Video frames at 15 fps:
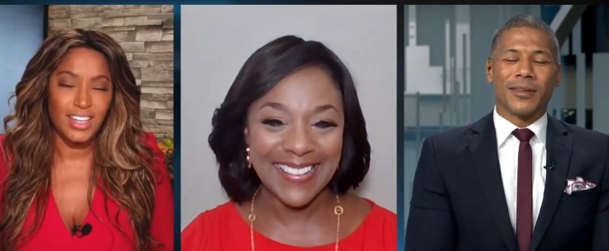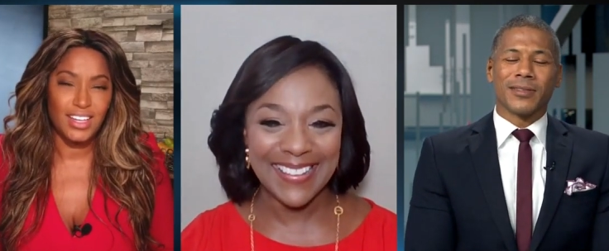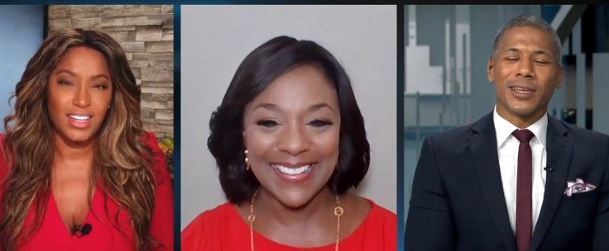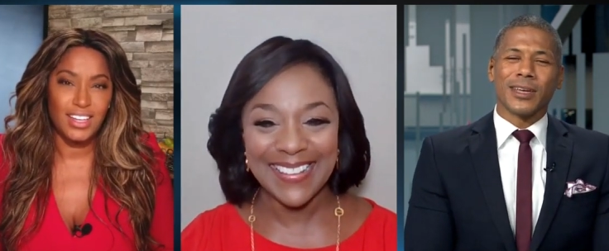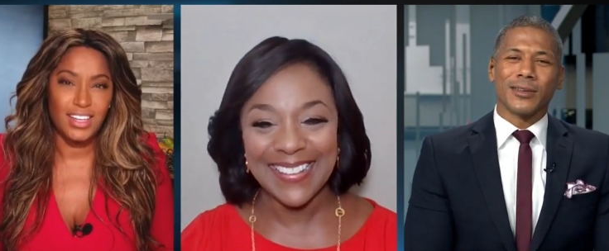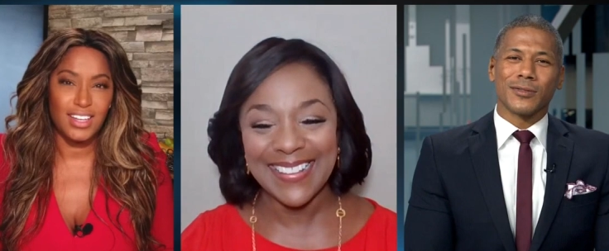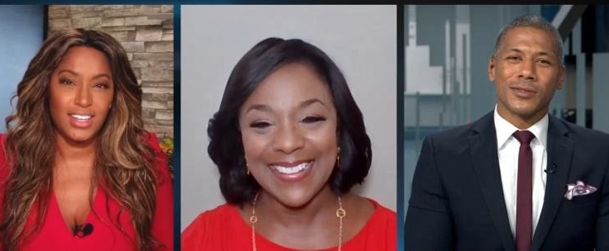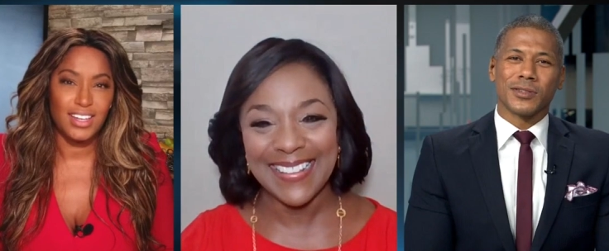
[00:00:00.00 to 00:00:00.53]

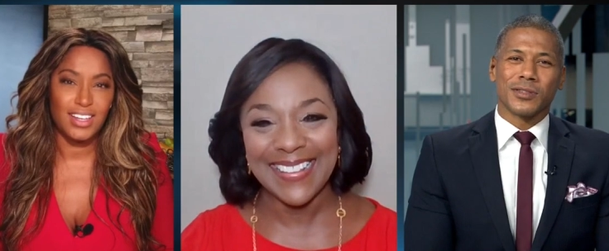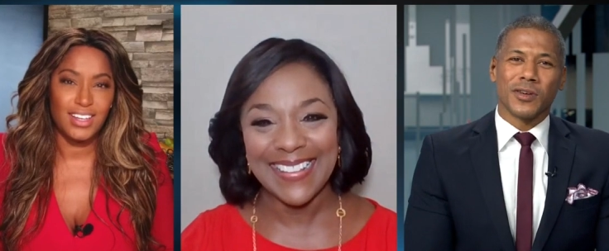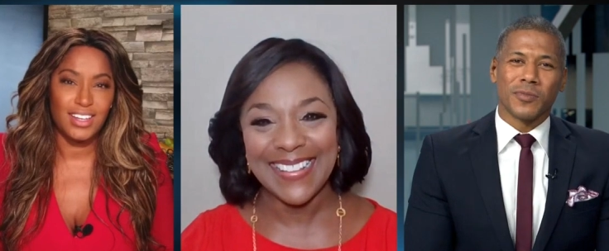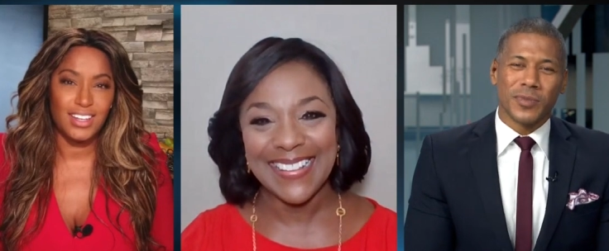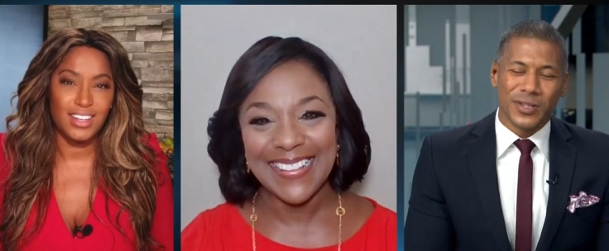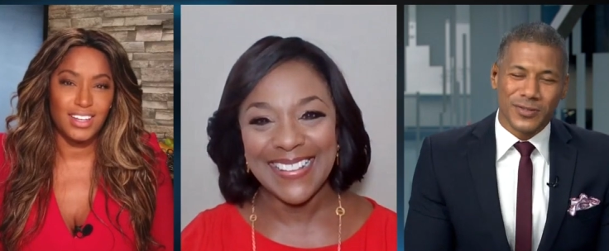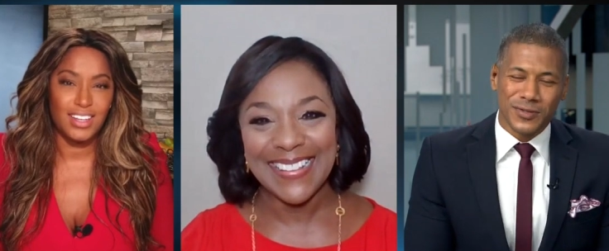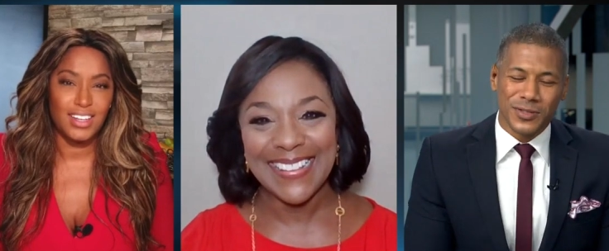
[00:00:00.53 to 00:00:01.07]
Speaker 1: thank you so
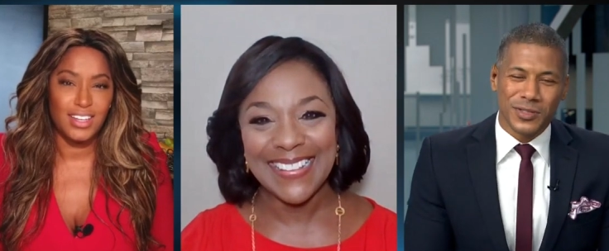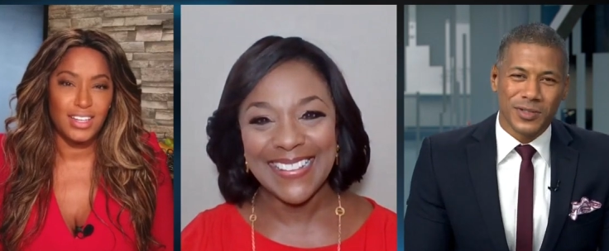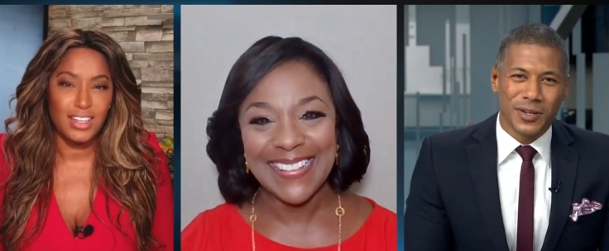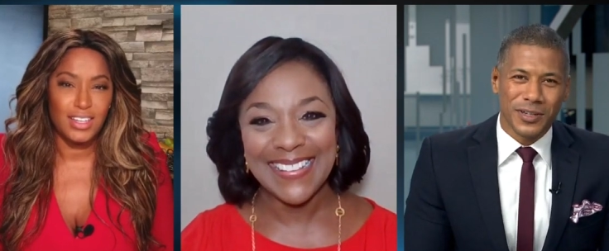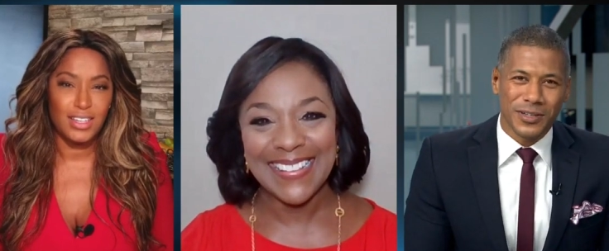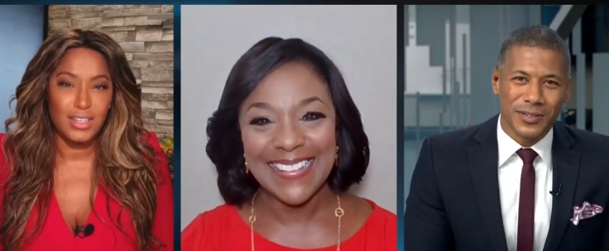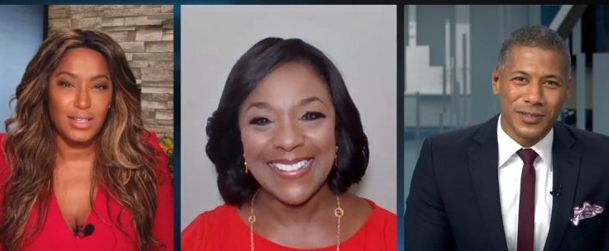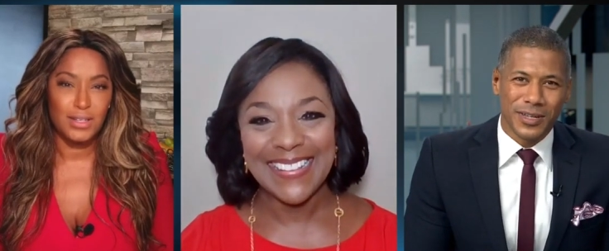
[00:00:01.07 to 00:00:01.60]
much for
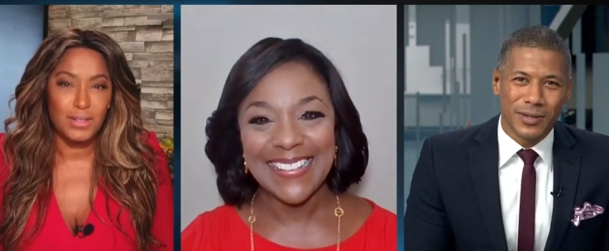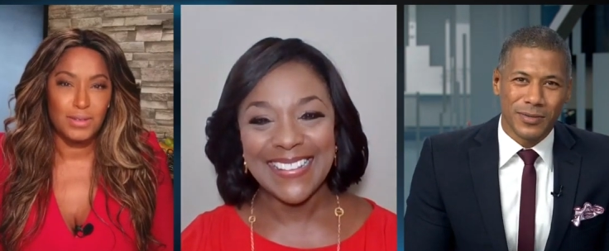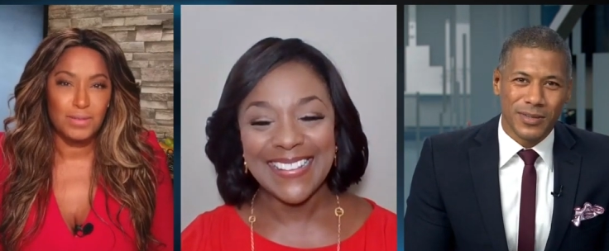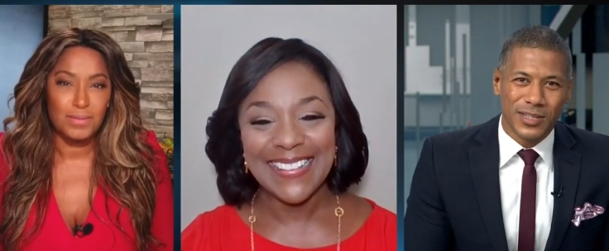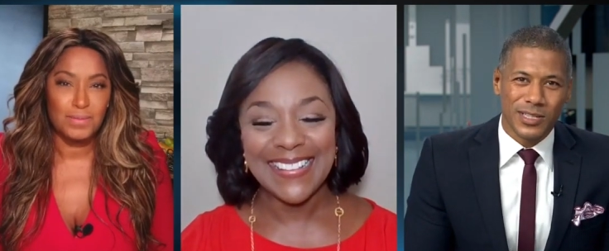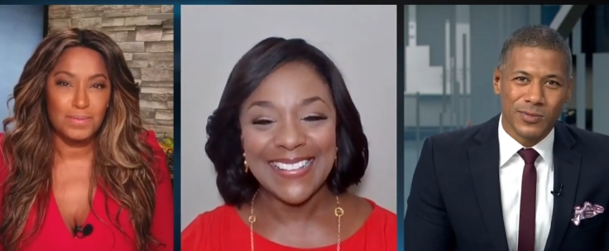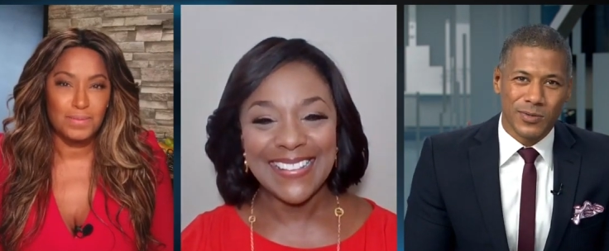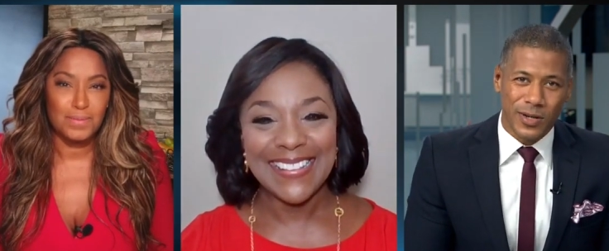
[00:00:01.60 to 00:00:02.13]
starting your day with
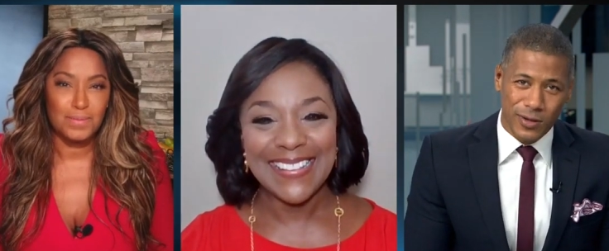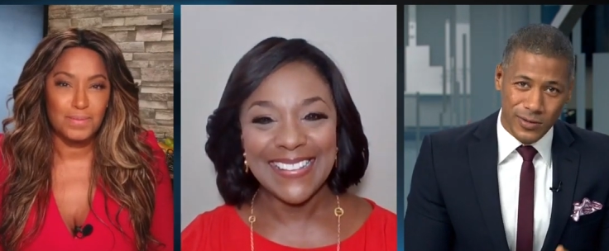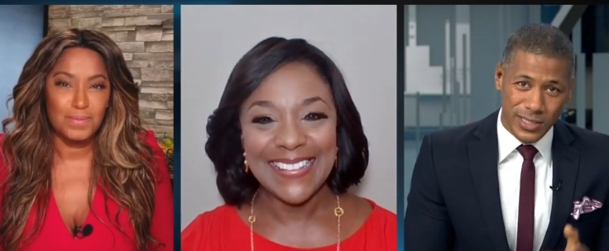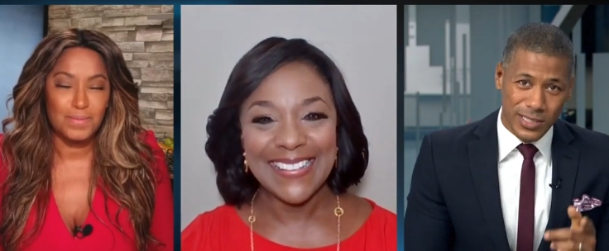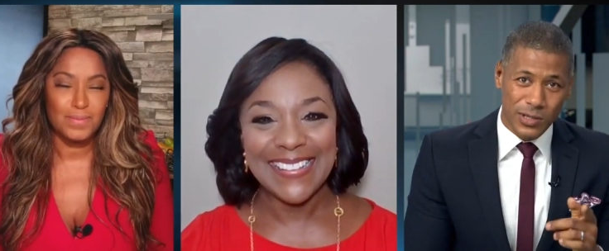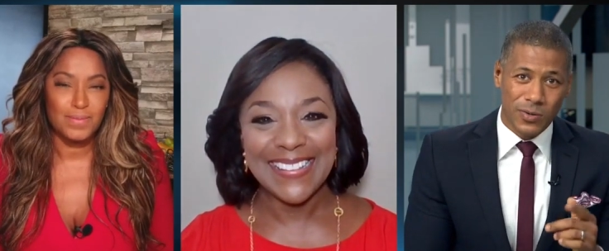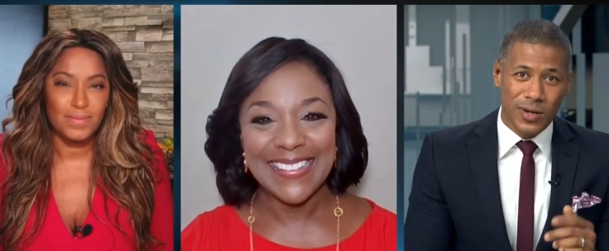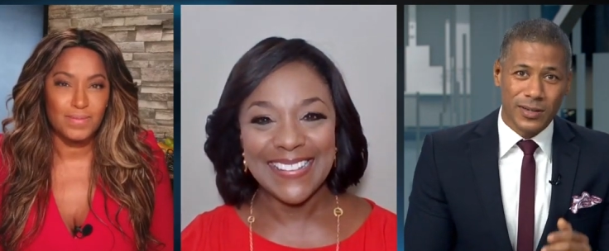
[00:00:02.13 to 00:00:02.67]
us. We all
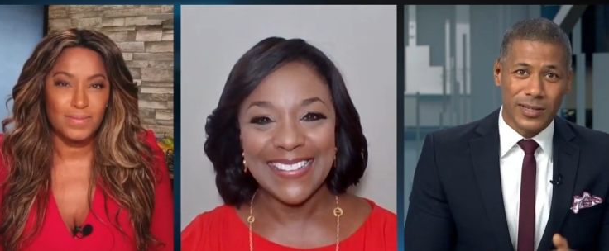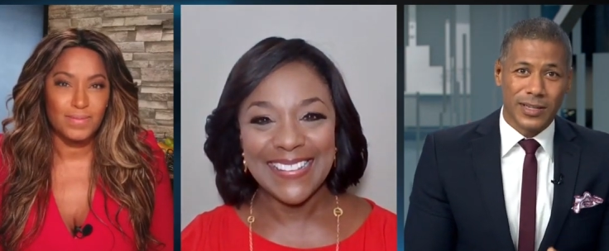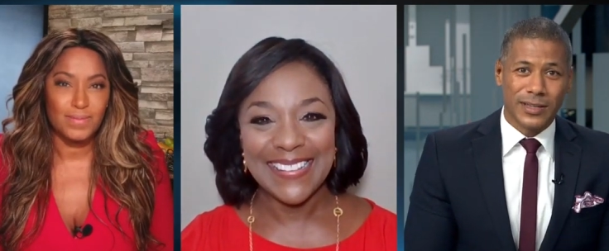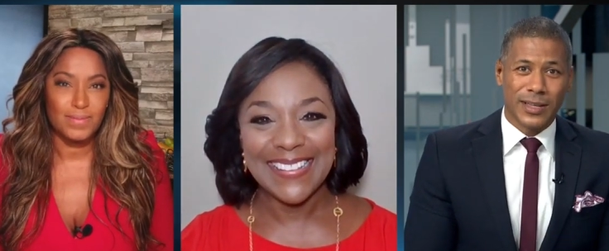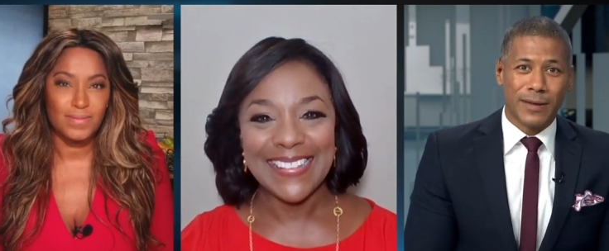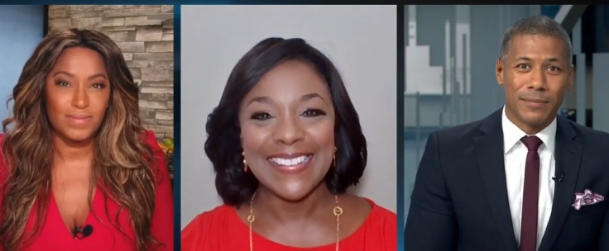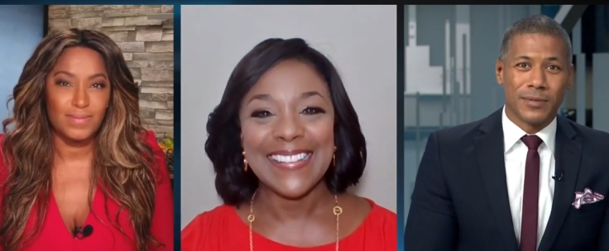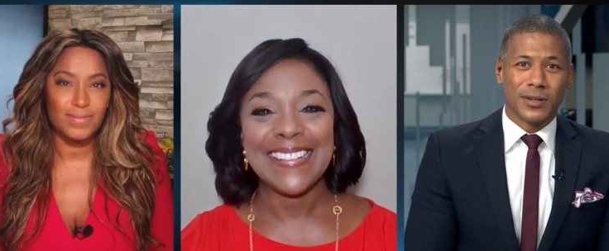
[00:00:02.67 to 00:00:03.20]
need to go out and get
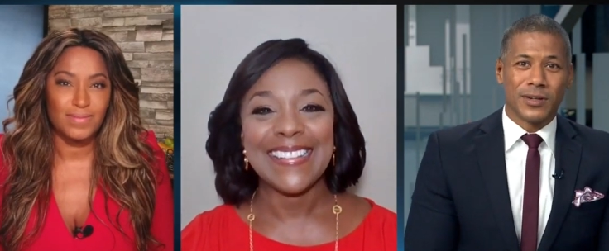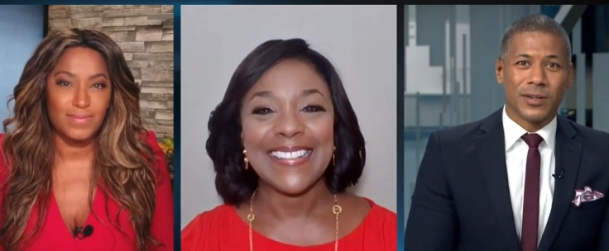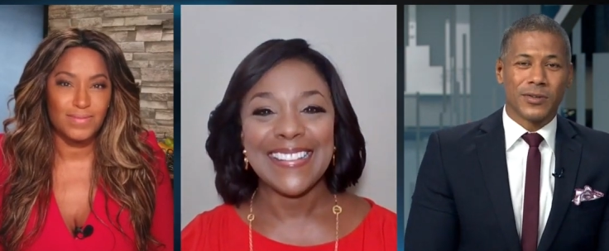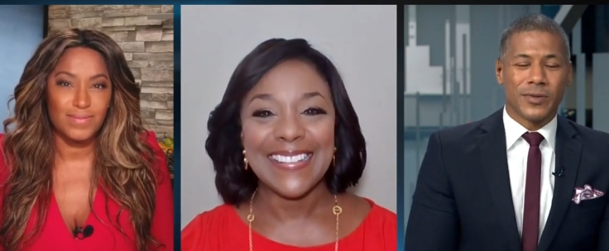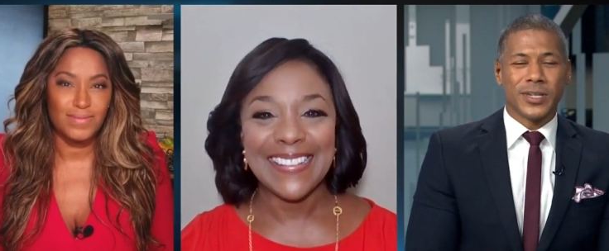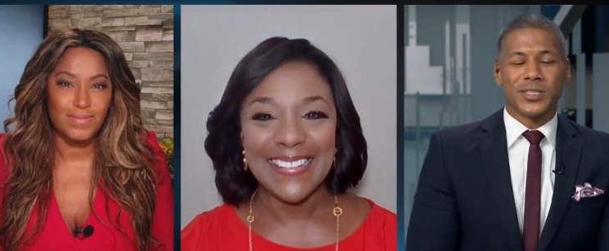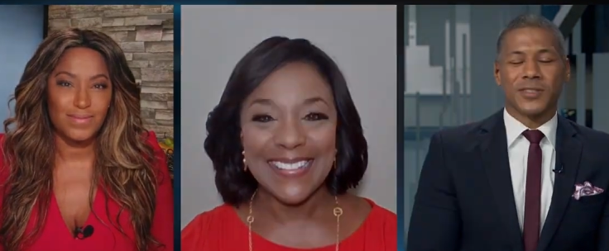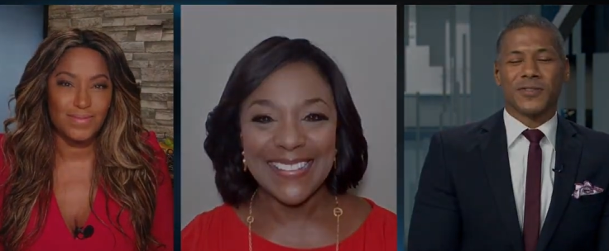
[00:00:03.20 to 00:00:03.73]
that book, Courageous